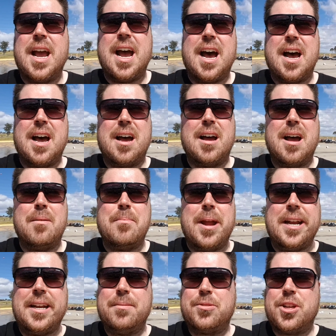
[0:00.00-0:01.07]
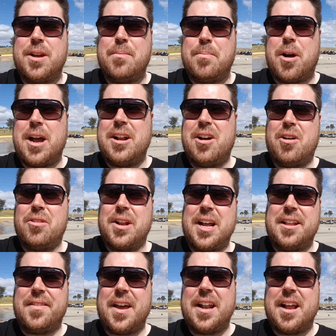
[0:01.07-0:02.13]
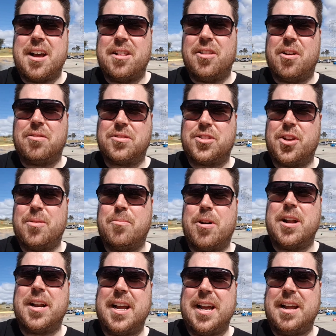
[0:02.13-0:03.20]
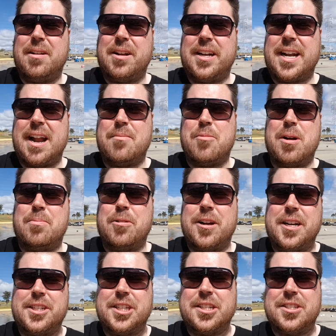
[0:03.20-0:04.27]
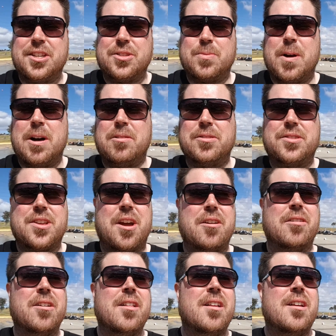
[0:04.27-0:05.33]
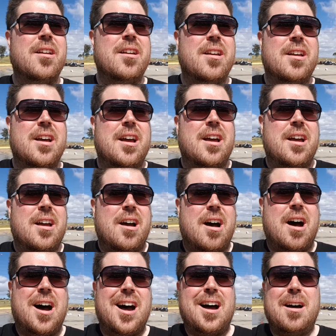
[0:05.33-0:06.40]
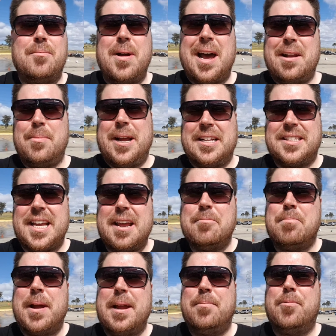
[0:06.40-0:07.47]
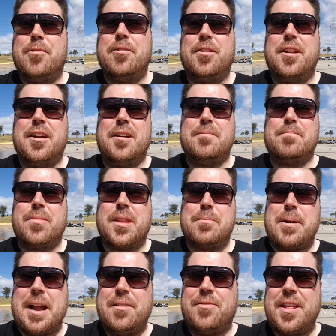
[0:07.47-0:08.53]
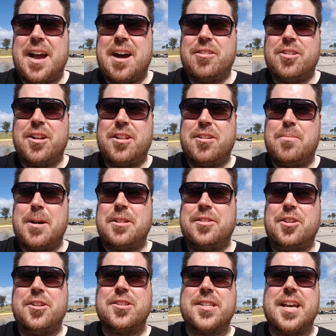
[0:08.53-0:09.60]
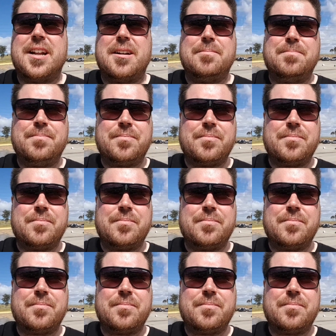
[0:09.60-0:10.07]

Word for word: uh, a medium-term buy and hold, and then a long-term one and gave my predictions as well. So I'm um, at about 10 people that are paid for that $100 a month newsletter.